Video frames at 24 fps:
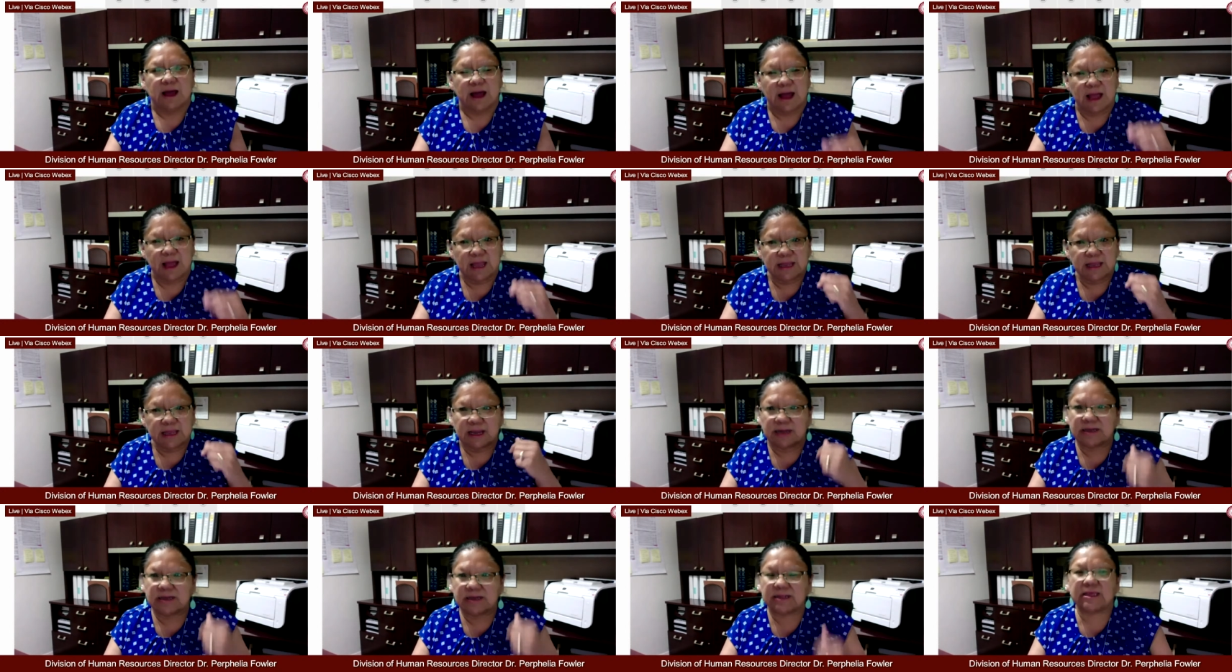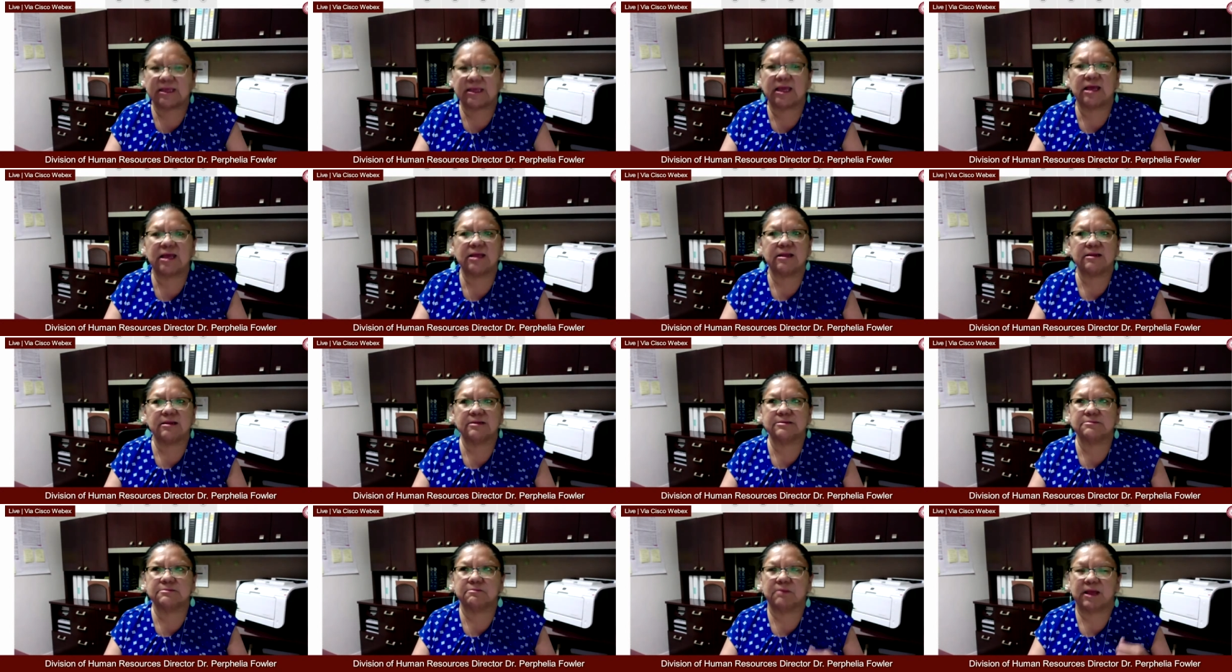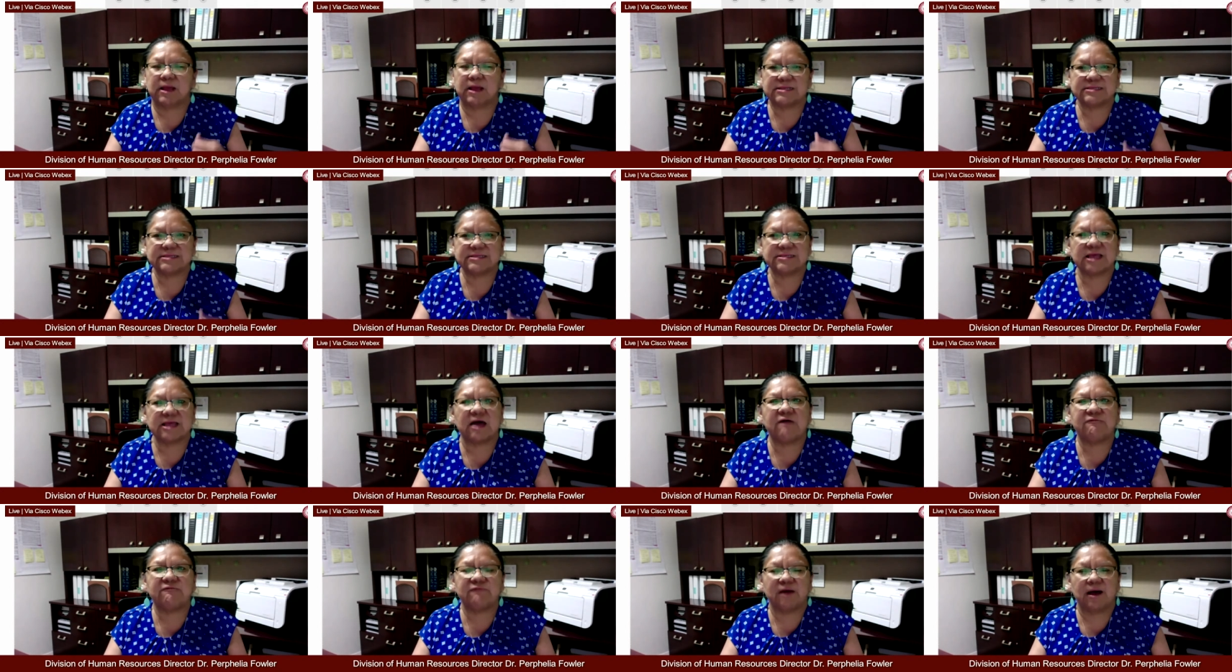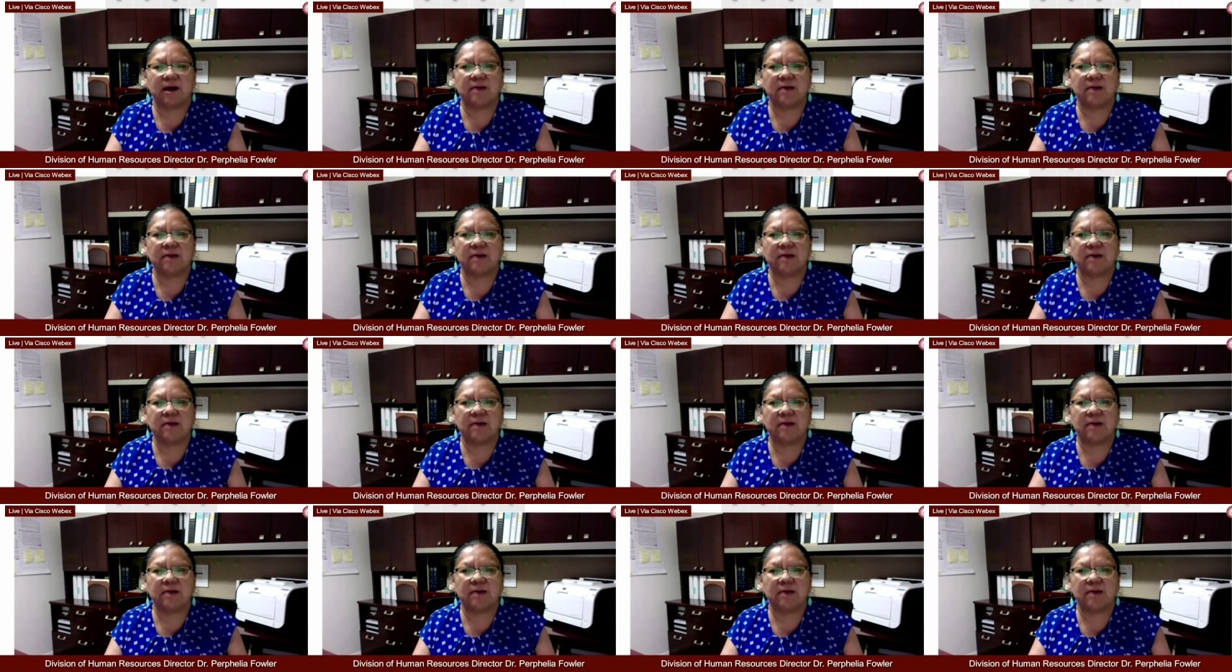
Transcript: I got to get myself